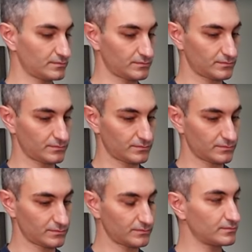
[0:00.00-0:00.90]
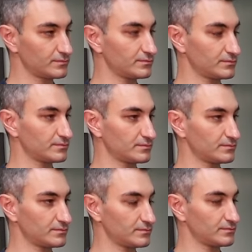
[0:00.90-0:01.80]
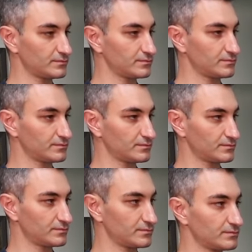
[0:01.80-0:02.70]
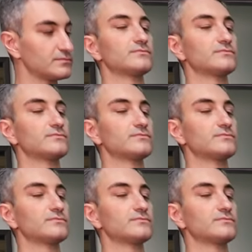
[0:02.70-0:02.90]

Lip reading: [no speech]